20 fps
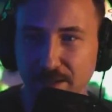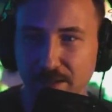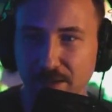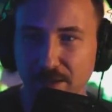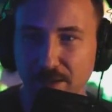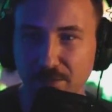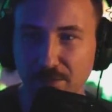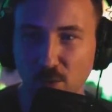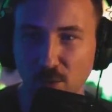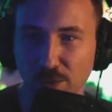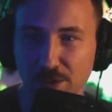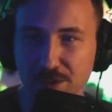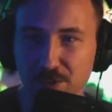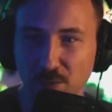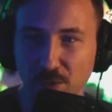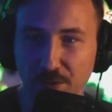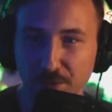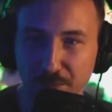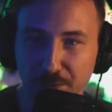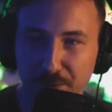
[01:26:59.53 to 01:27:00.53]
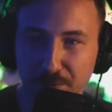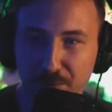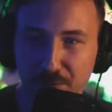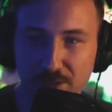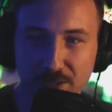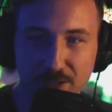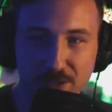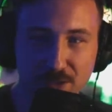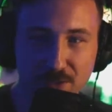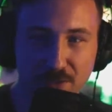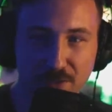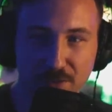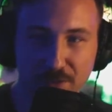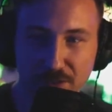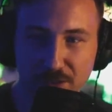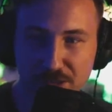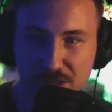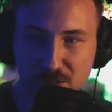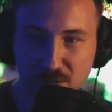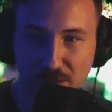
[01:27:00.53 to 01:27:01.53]
Of course, what are people going to do? They're
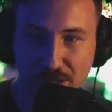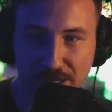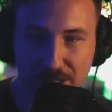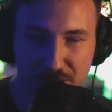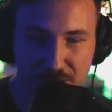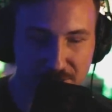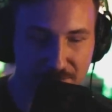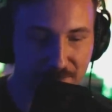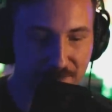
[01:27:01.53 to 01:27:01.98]
going to switch.